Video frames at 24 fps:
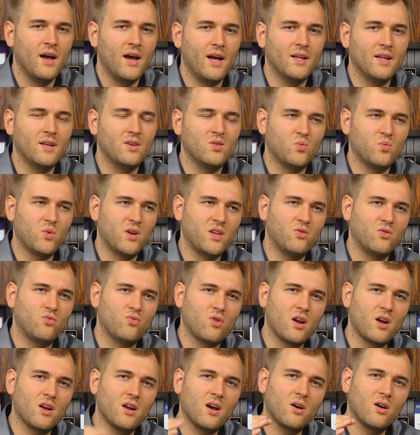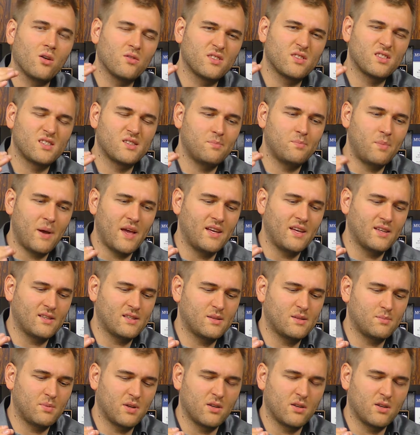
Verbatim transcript: And when you run out of space